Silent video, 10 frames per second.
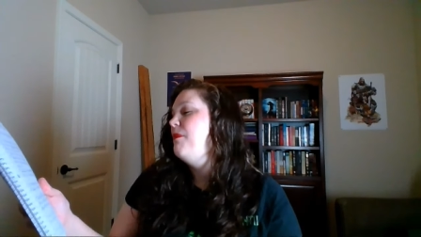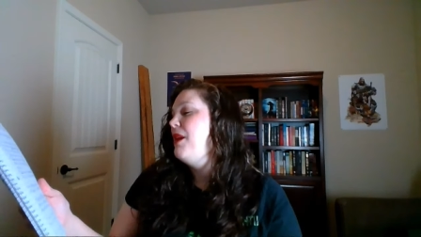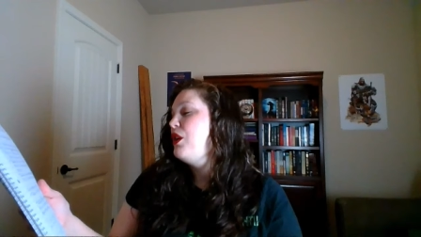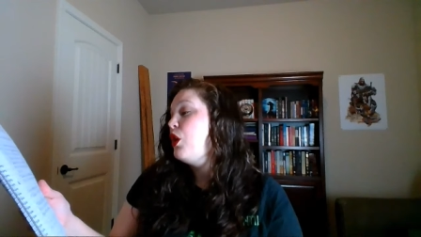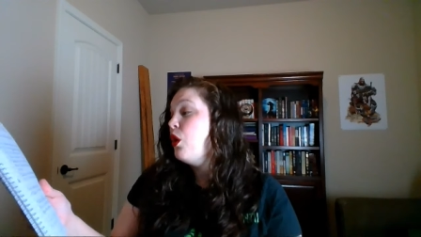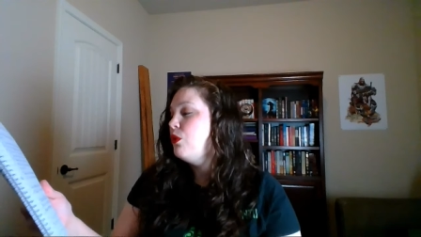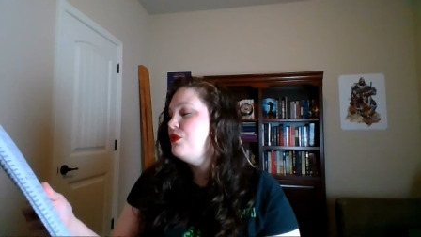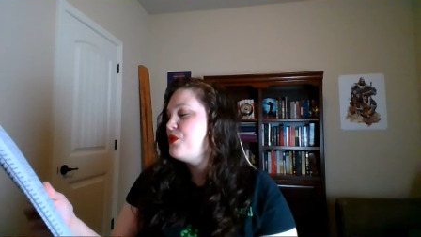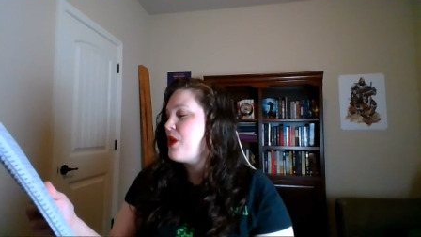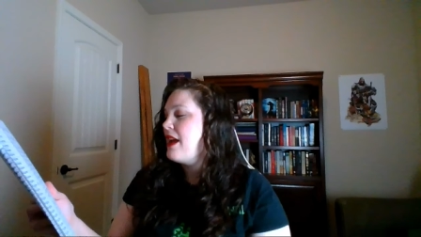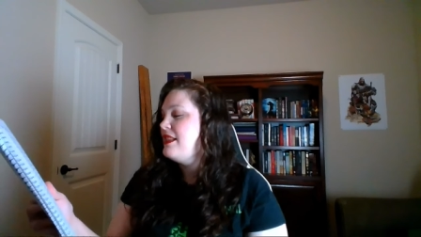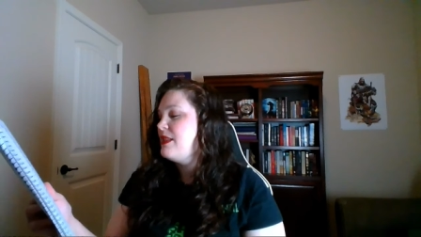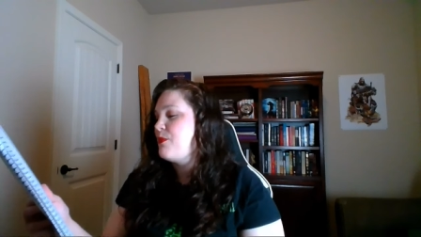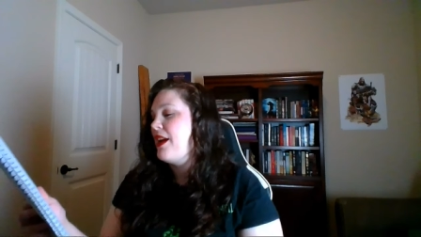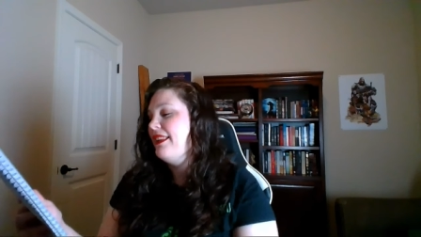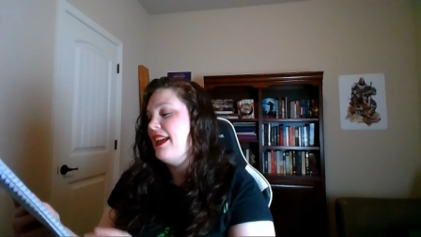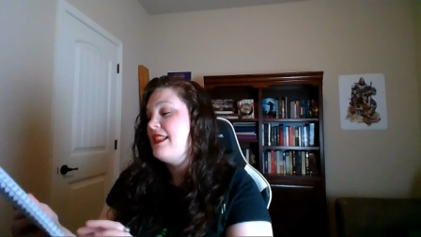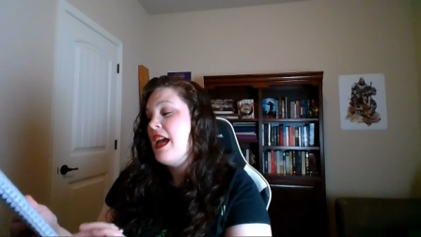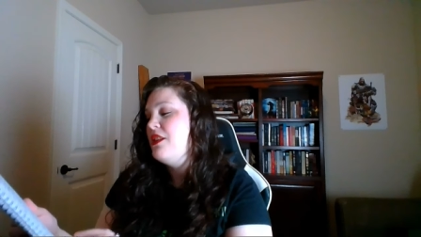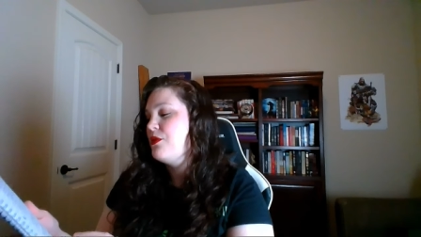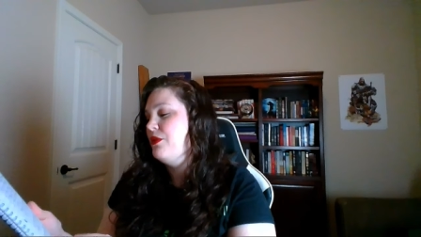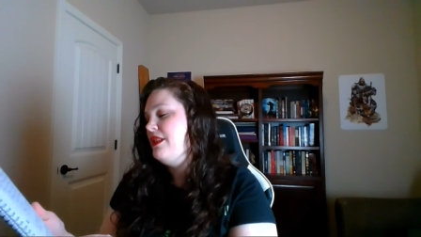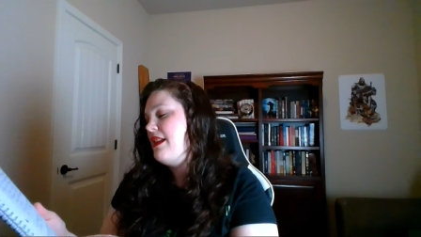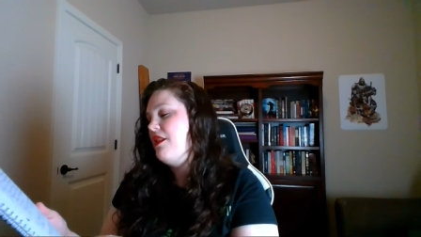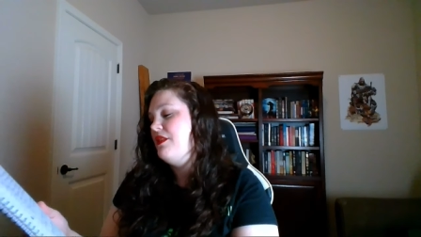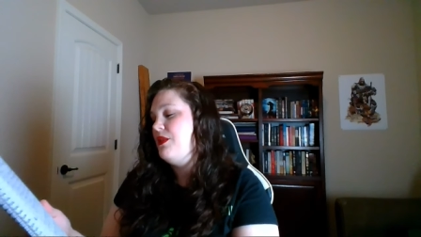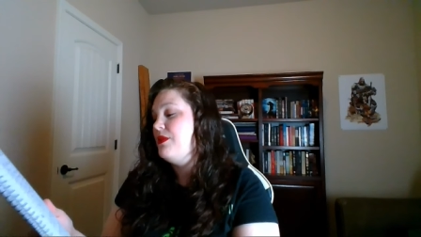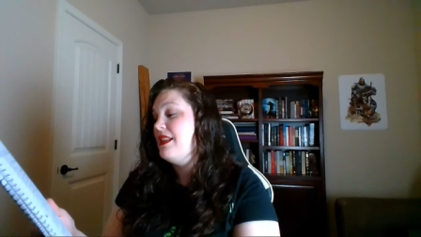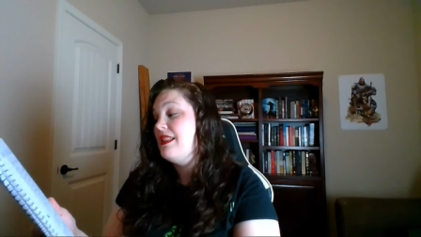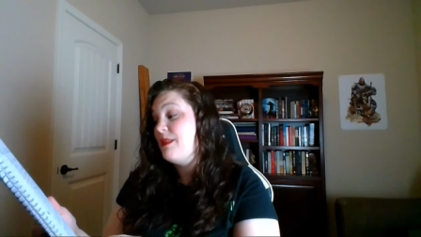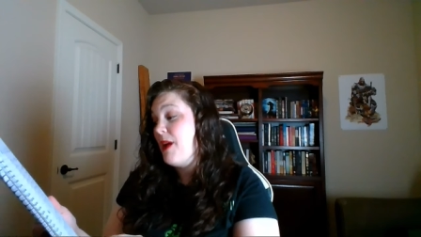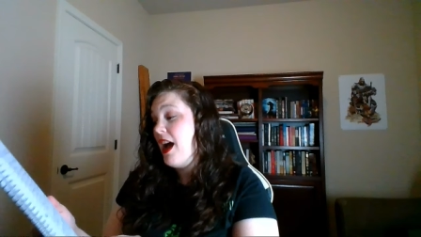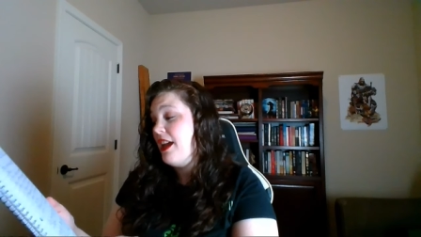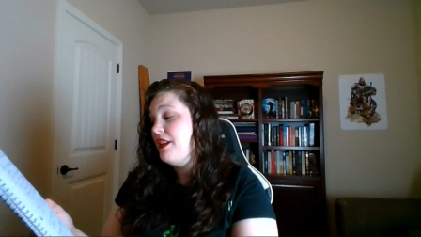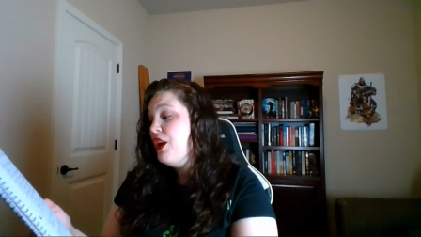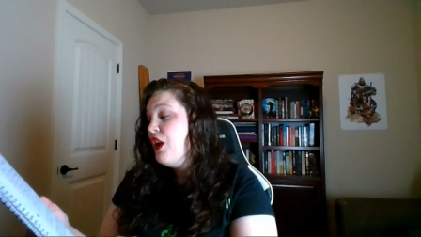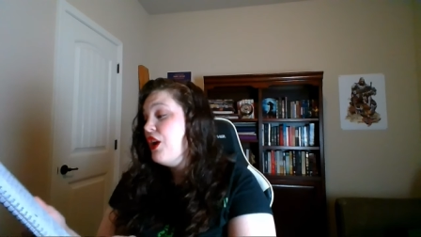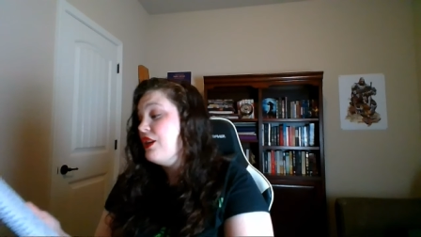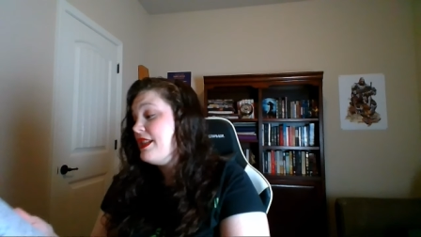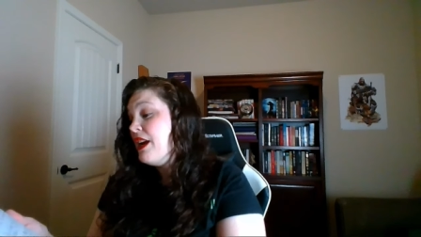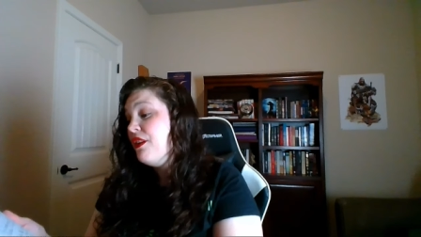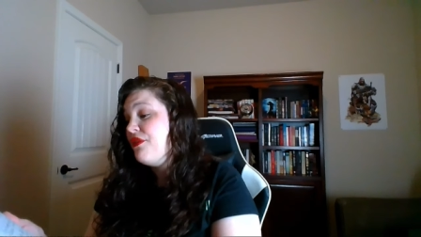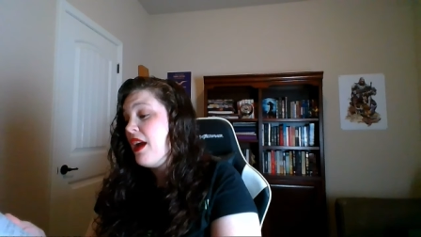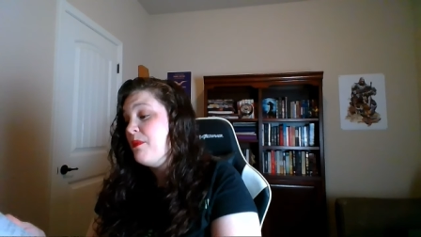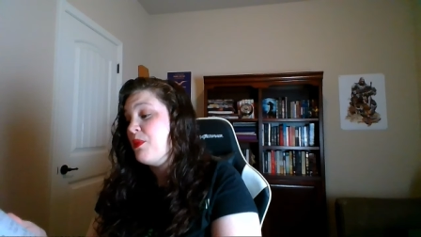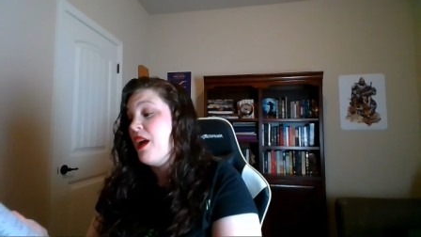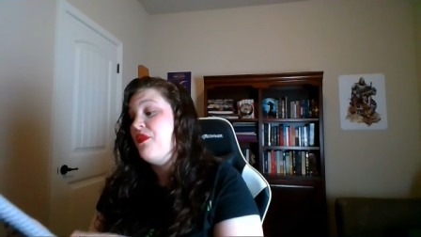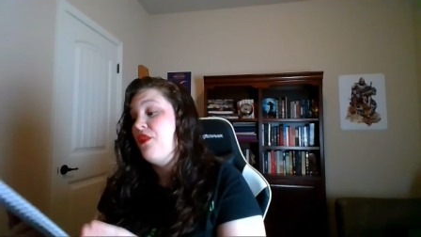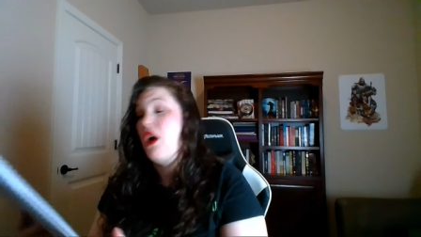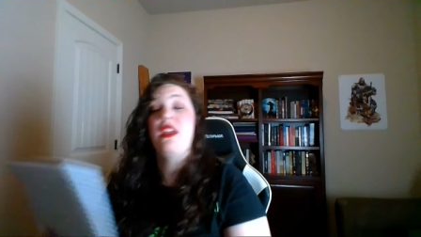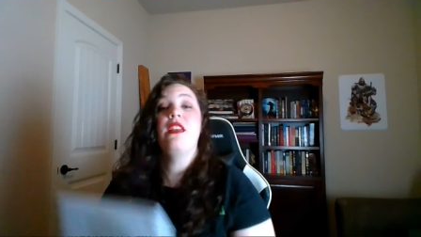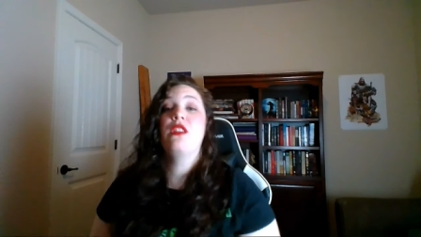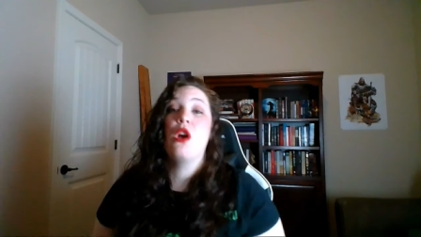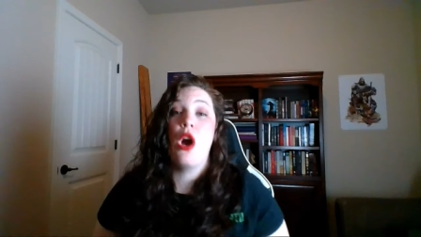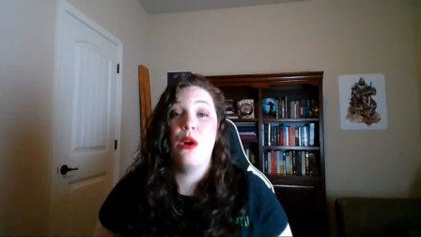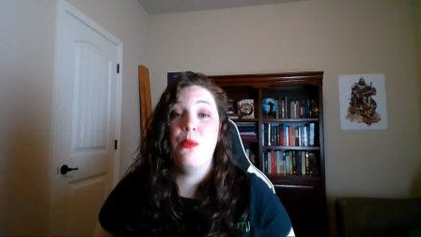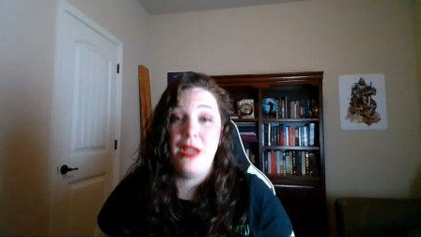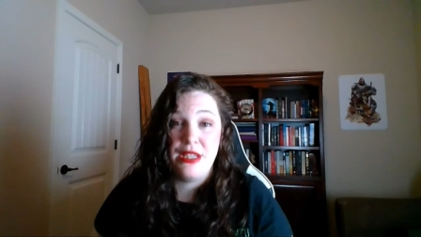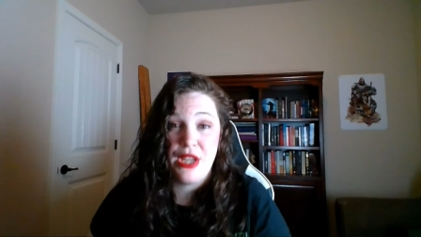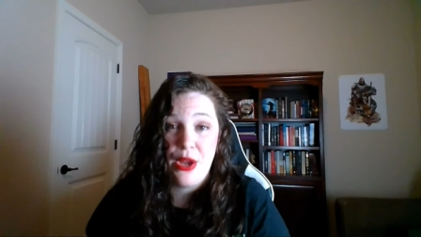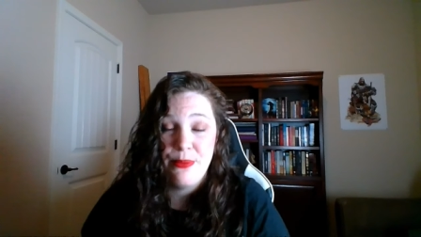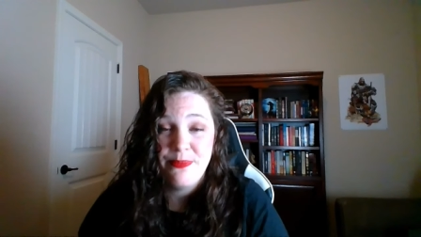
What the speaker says: Cold dread spread like tendrils down Susan's spine, her terrified breath fogging the car window.